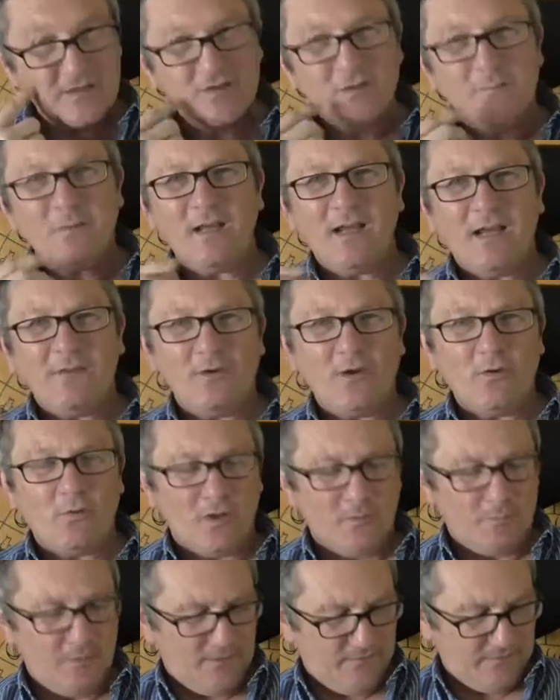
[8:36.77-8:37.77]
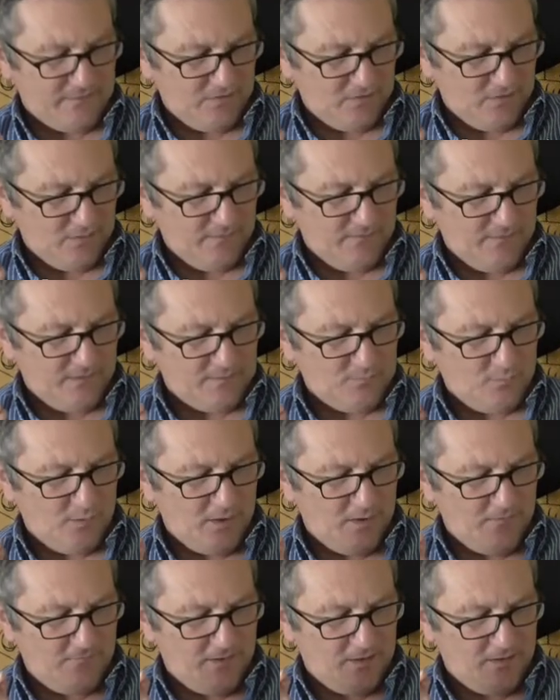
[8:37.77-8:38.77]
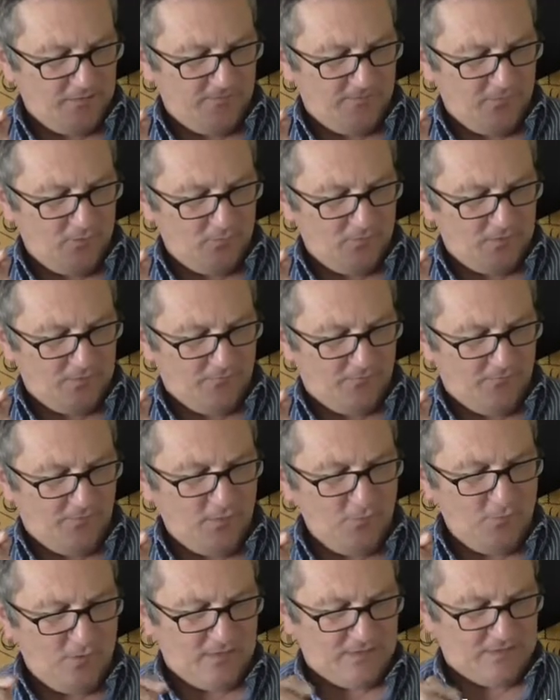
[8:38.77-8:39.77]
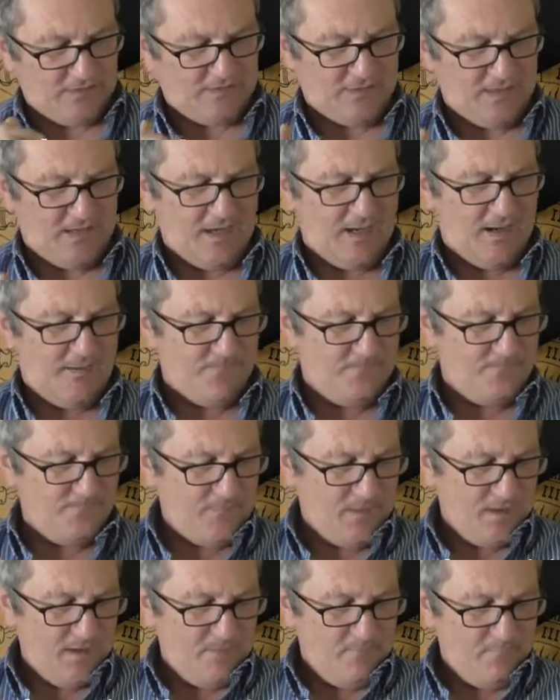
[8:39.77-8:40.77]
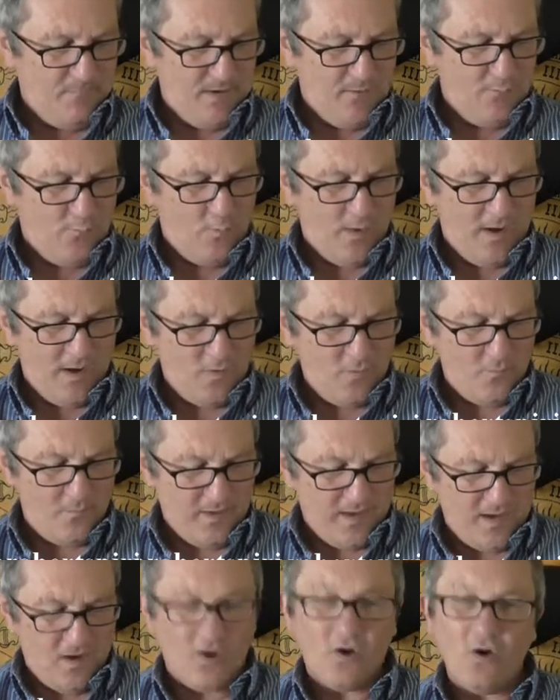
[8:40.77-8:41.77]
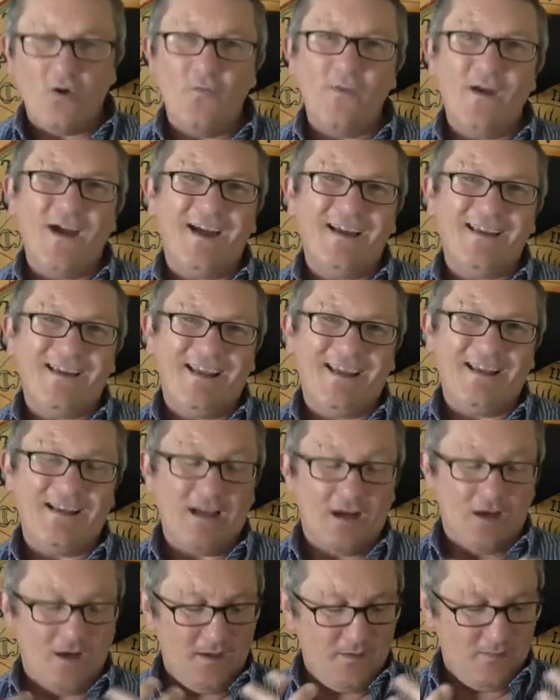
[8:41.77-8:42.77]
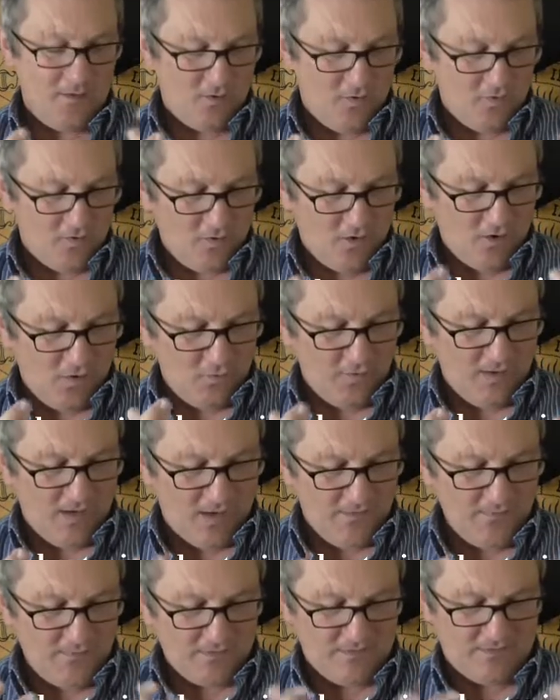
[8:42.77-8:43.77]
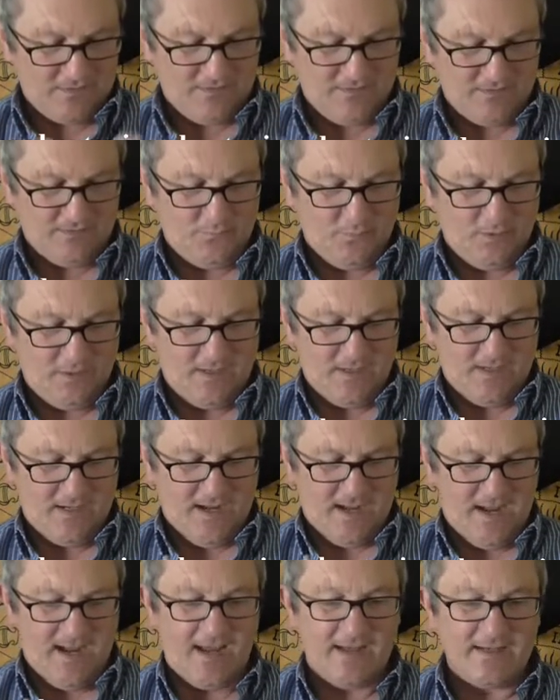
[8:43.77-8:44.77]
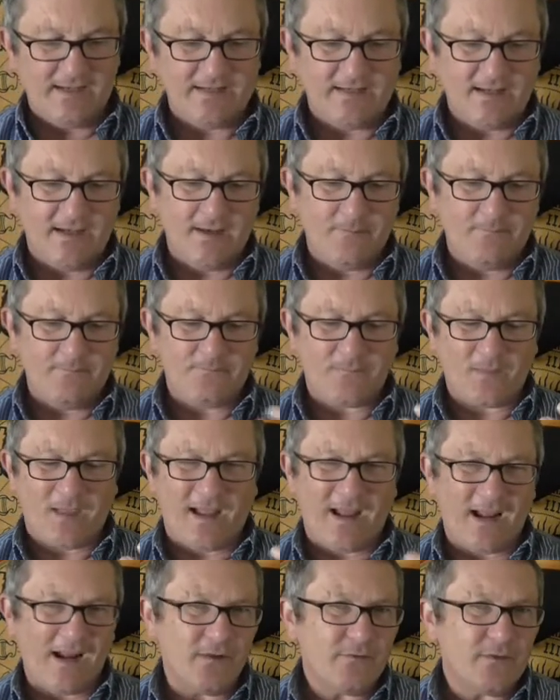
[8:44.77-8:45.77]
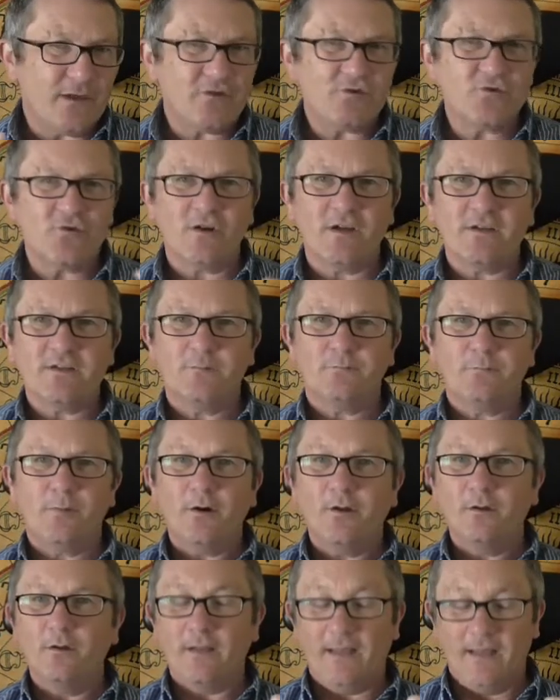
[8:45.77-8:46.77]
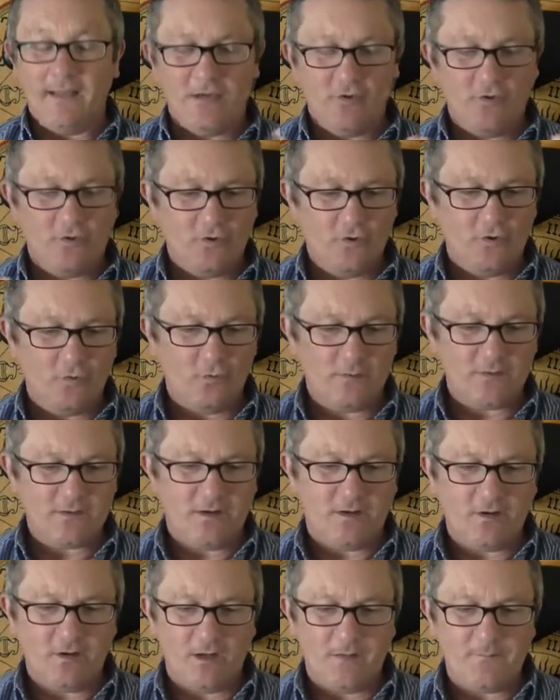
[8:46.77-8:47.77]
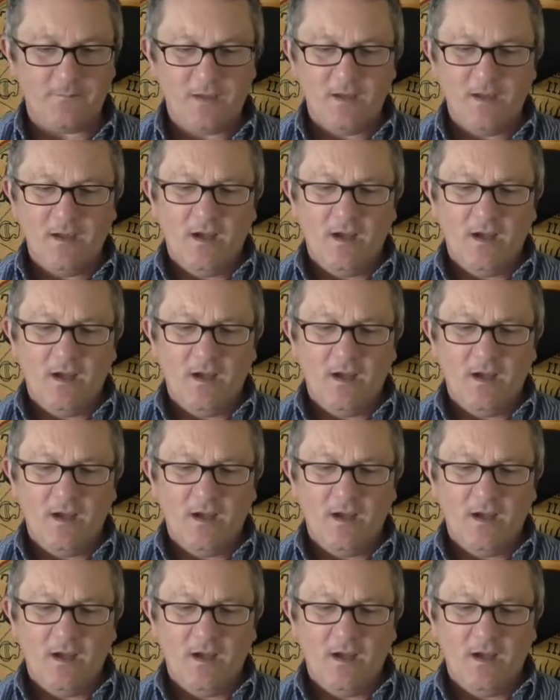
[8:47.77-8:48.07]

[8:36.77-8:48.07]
you've been having quite a bit of a time of it as well, and I feel that focus may well be on others this week, and how they're trying to pull in on your time.